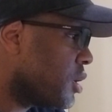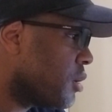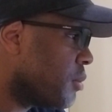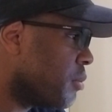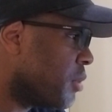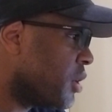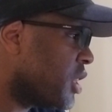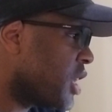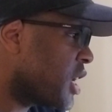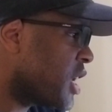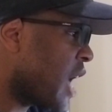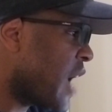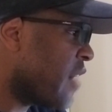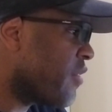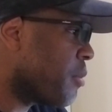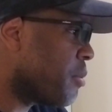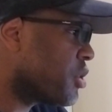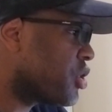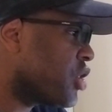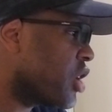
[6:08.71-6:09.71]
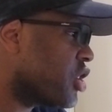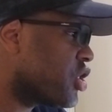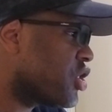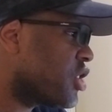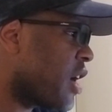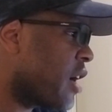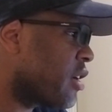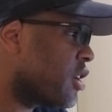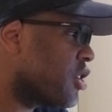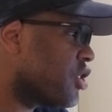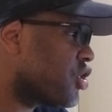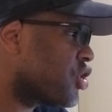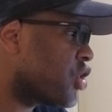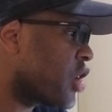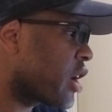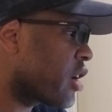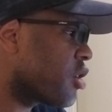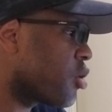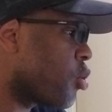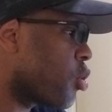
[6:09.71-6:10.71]
But they gave up a touchdown in the
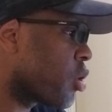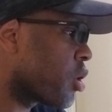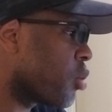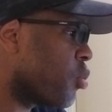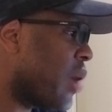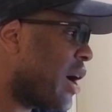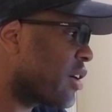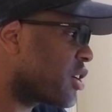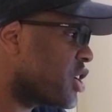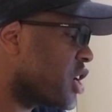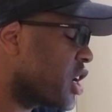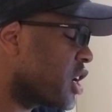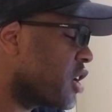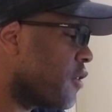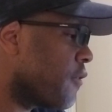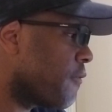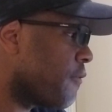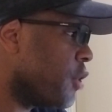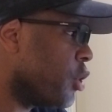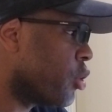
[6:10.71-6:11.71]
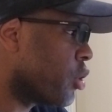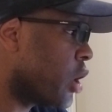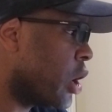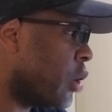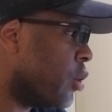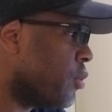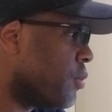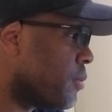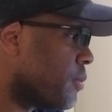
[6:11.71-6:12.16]
second quarter while kicking a field goal.